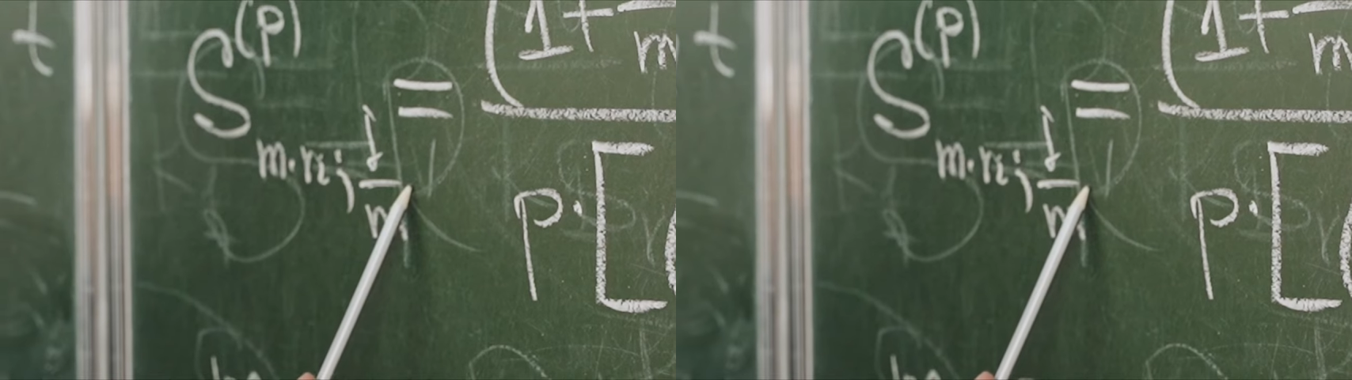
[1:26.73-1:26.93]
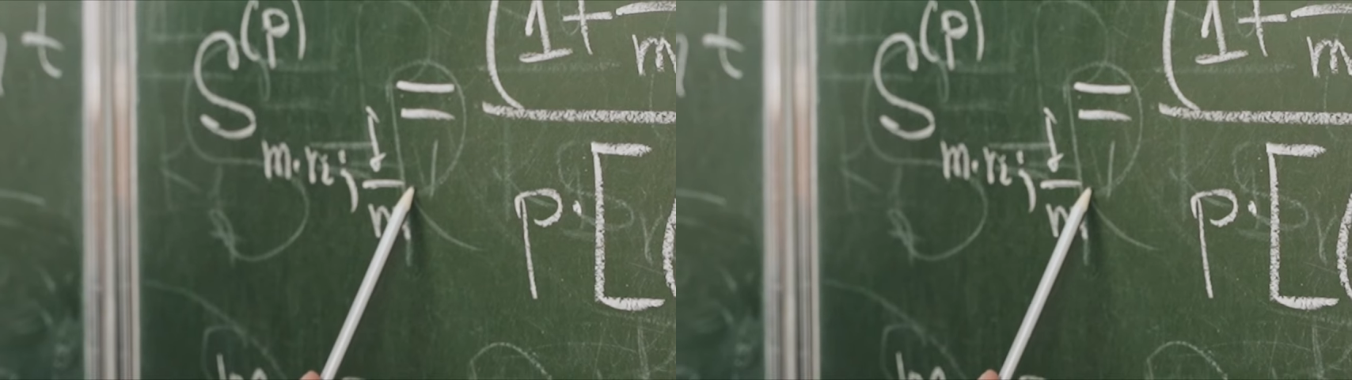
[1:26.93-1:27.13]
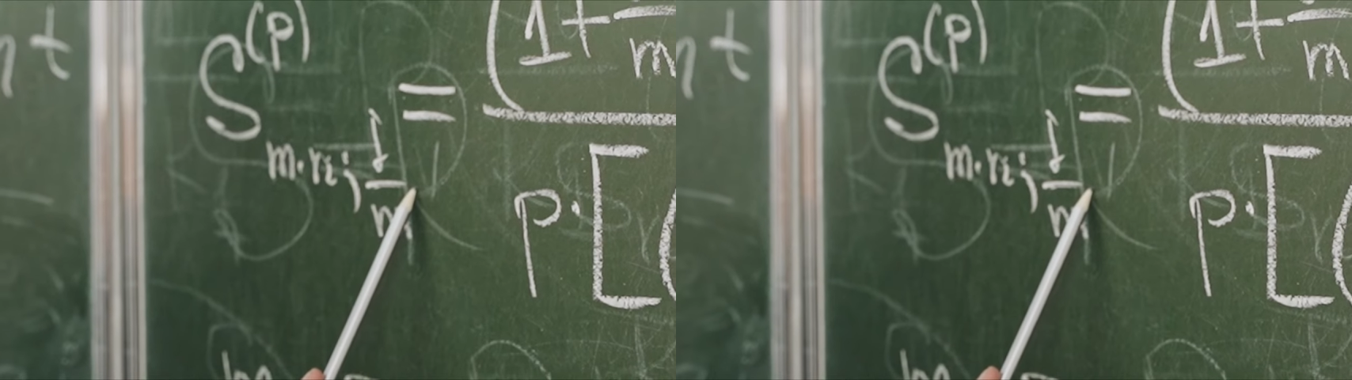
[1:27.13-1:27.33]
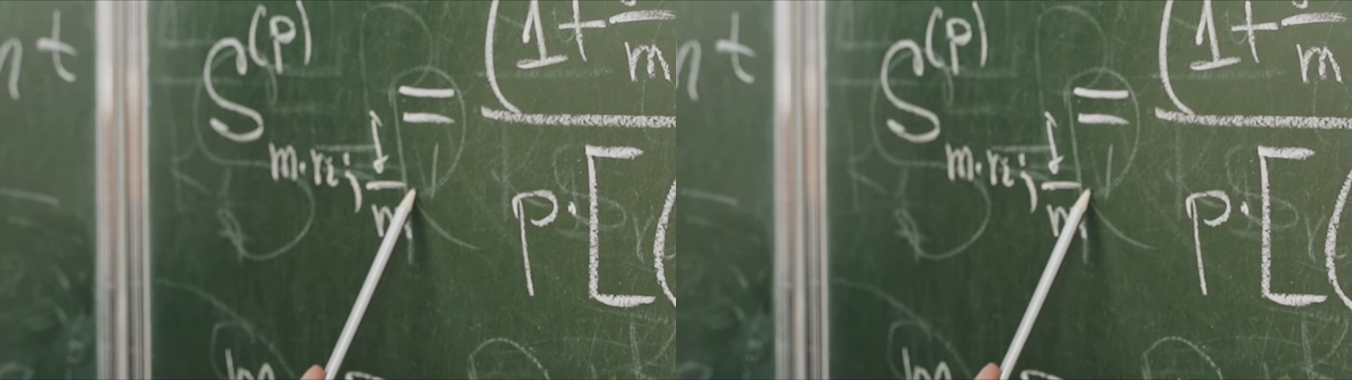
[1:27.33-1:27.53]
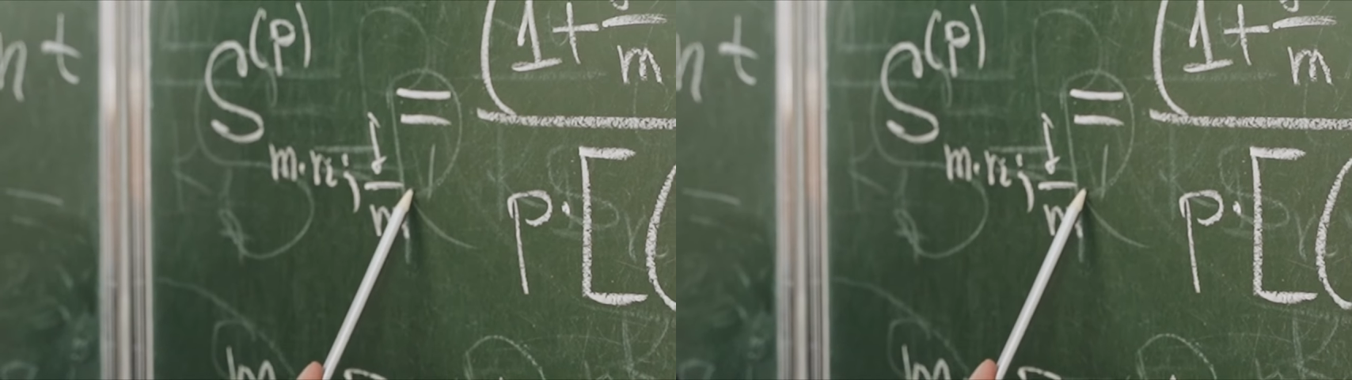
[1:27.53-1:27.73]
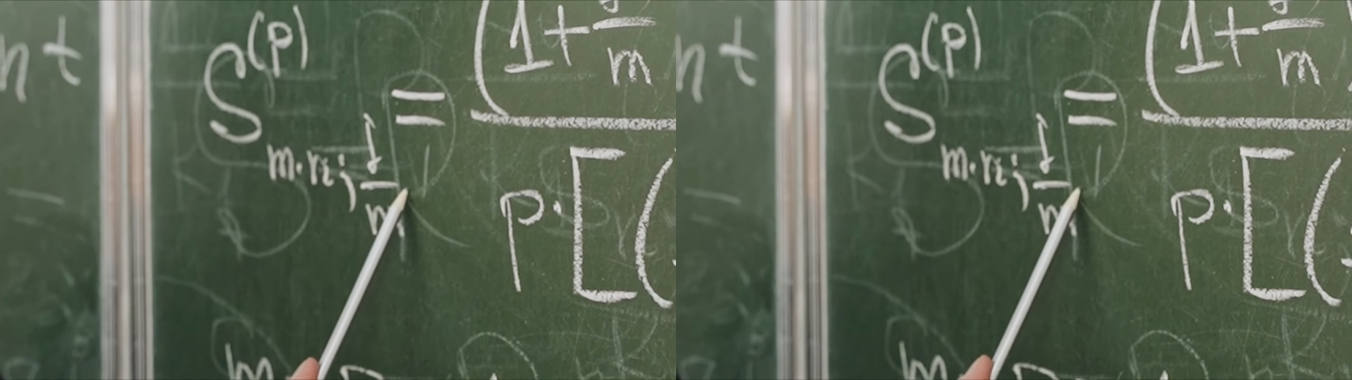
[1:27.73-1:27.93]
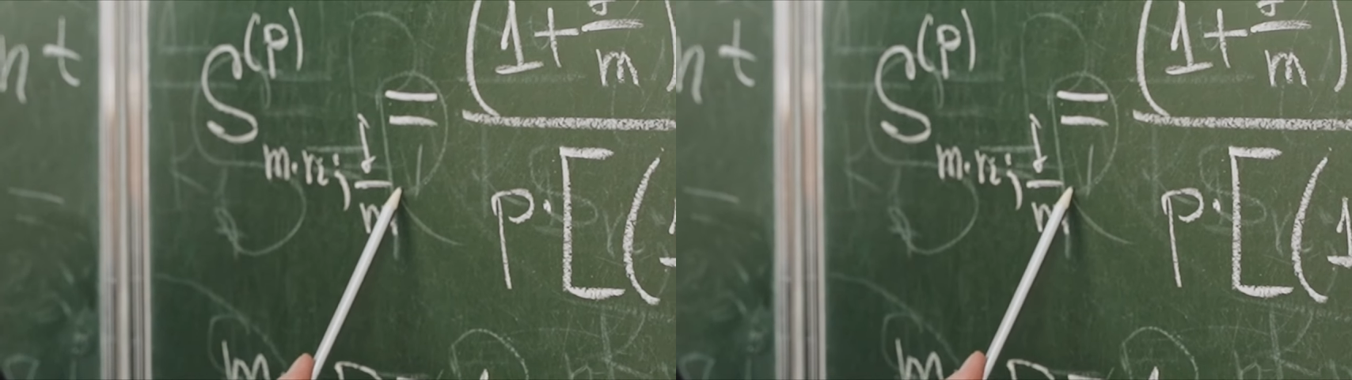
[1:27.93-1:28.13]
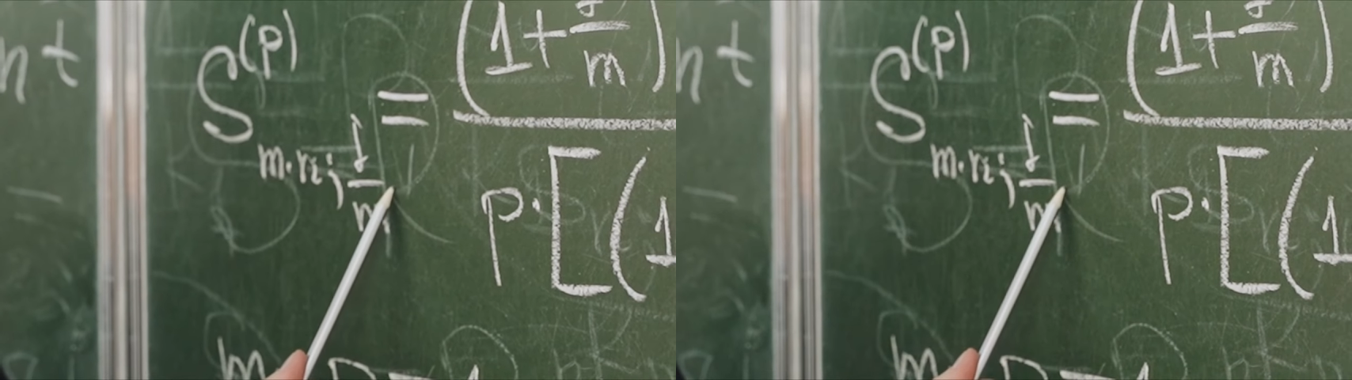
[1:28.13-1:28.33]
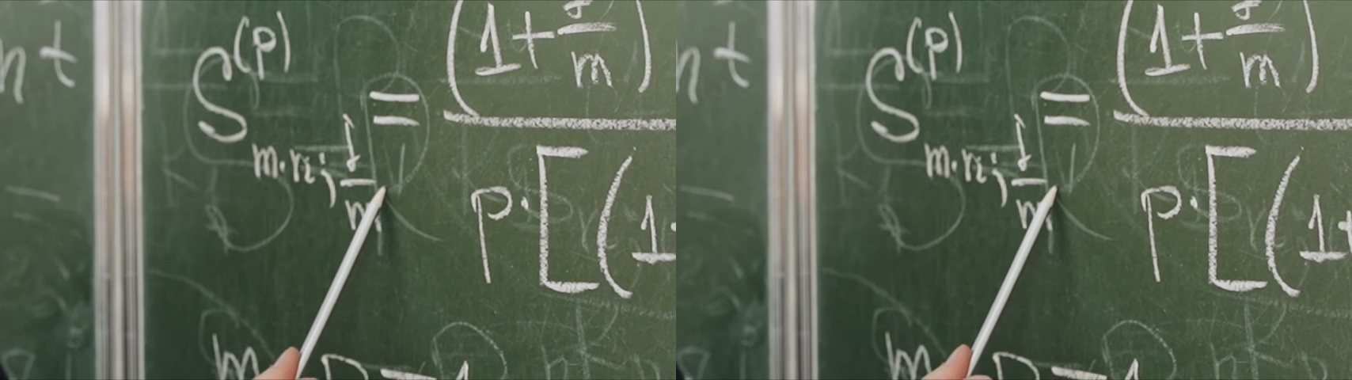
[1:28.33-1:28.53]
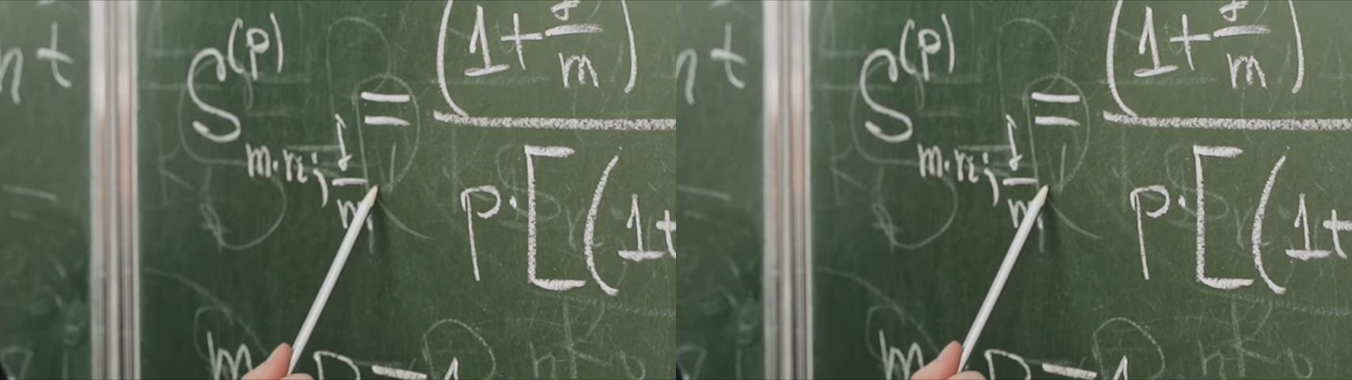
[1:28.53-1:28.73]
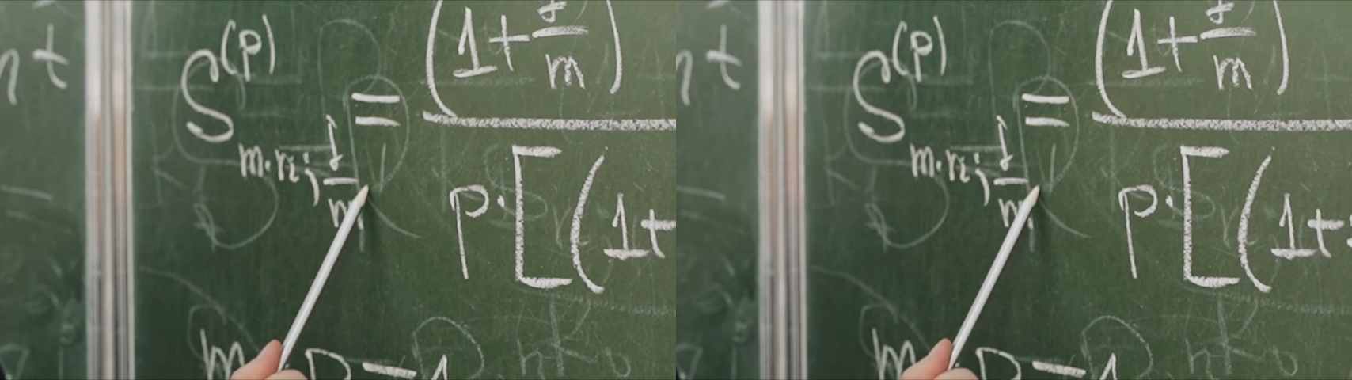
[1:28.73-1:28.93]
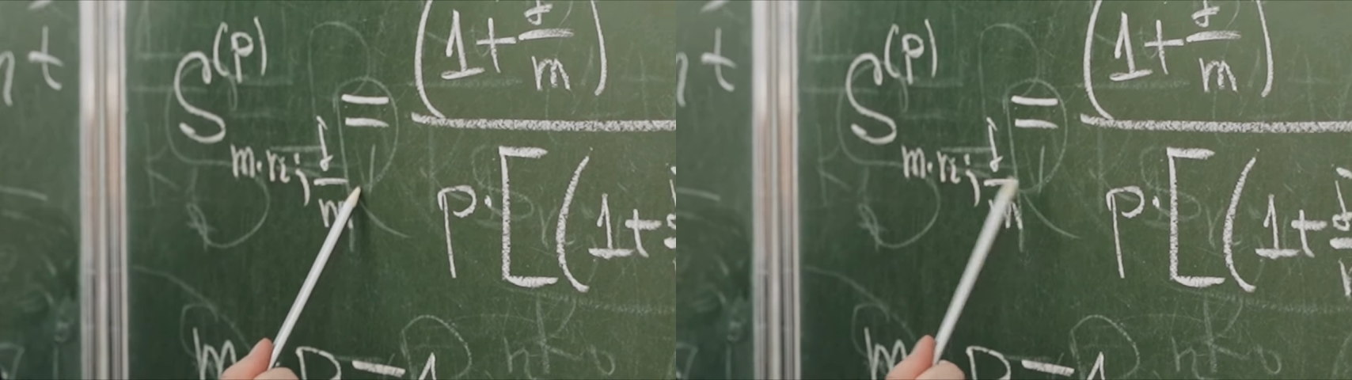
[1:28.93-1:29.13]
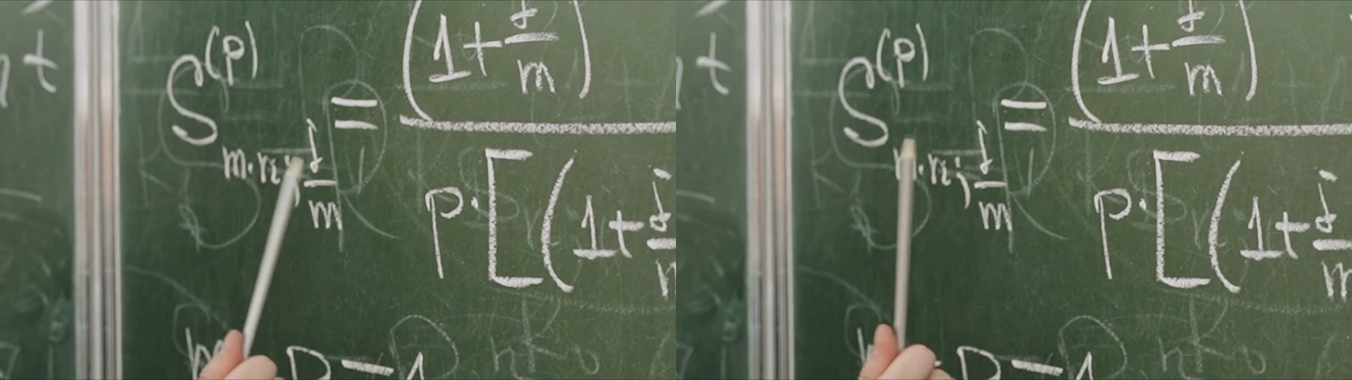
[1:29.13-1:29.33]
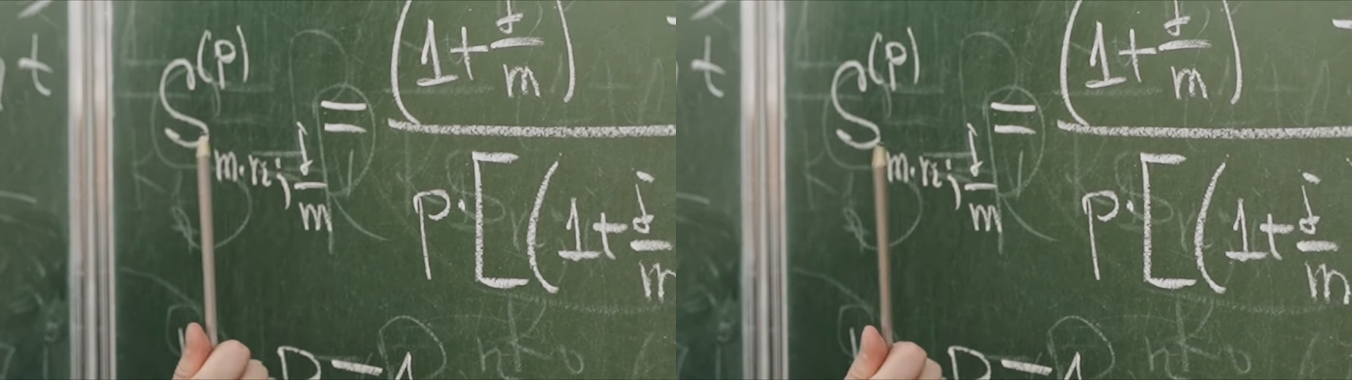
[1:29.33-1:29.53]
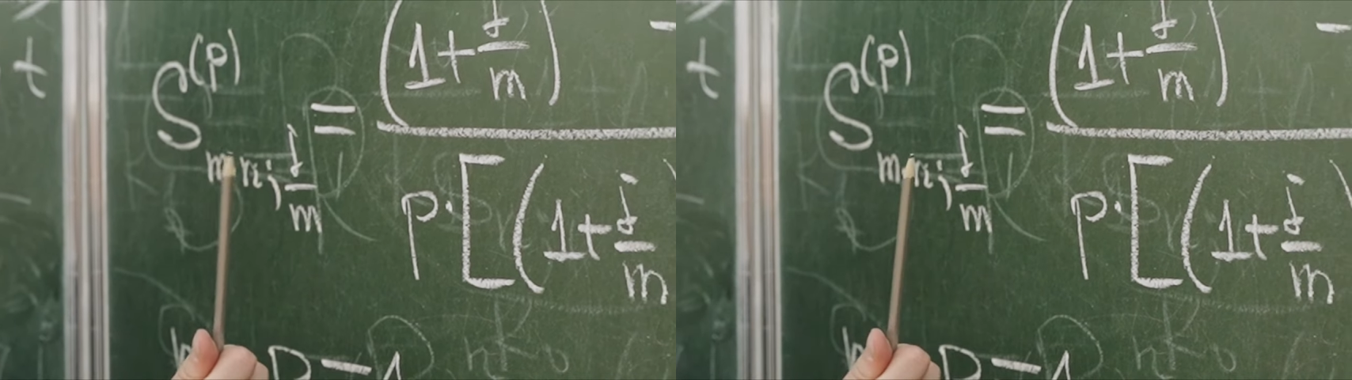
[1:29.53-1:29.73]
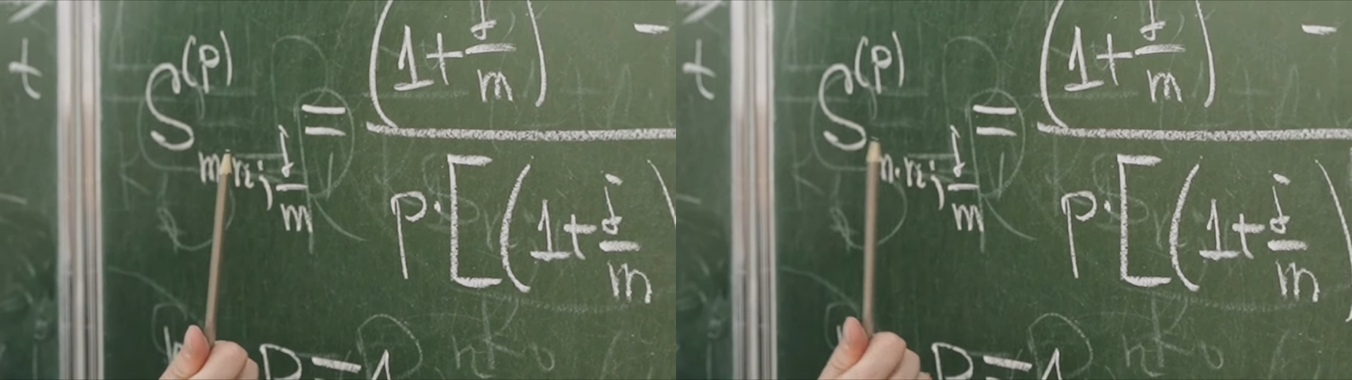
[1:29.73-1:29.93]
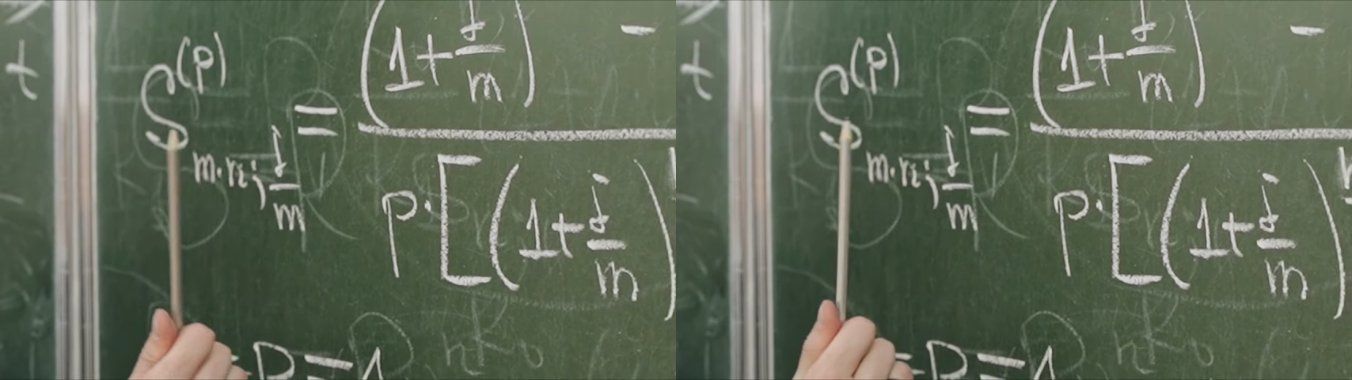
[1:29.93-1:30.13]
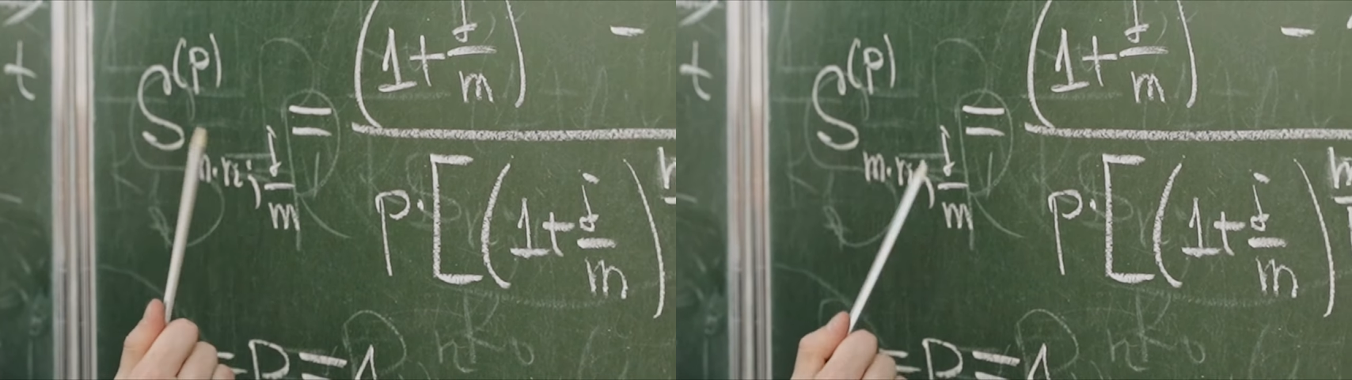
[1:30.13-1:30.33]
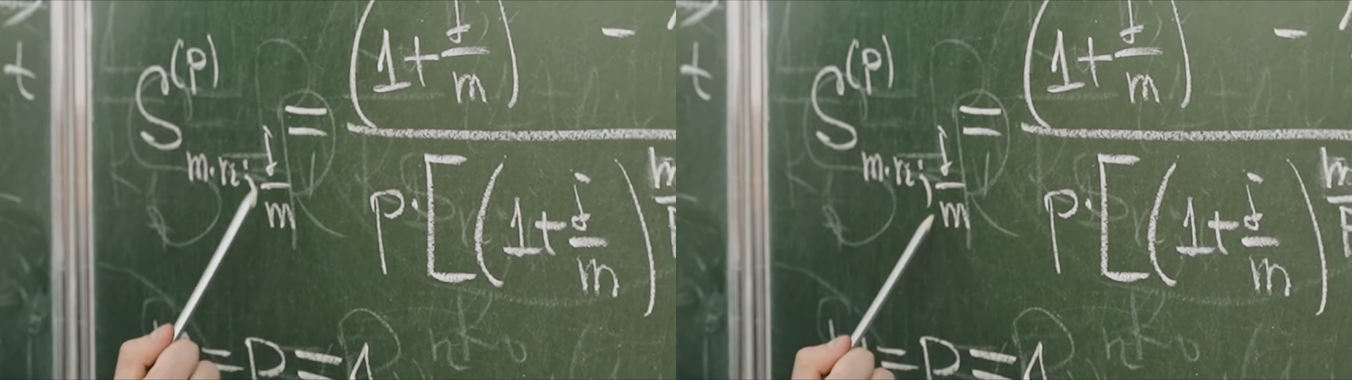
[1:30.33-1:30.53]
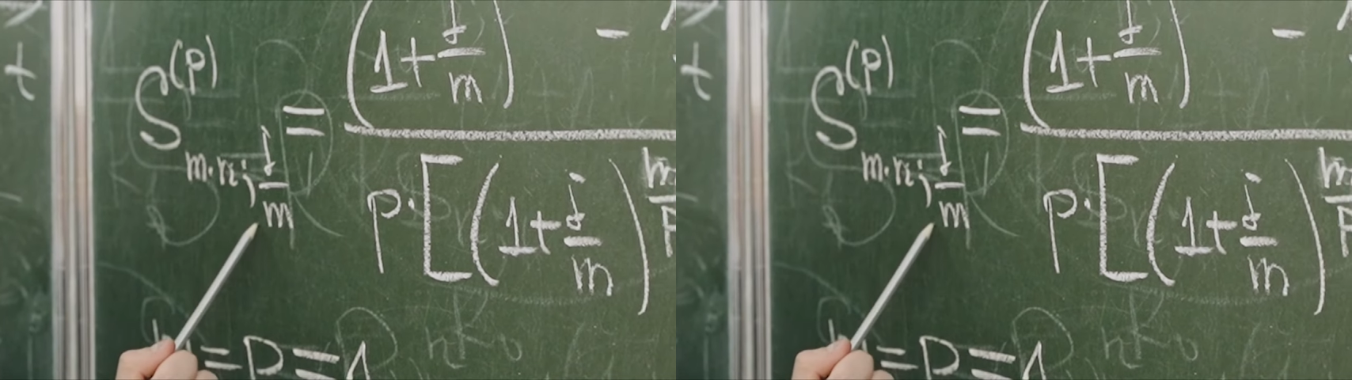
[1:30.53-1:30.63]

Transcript: (no speaker visible)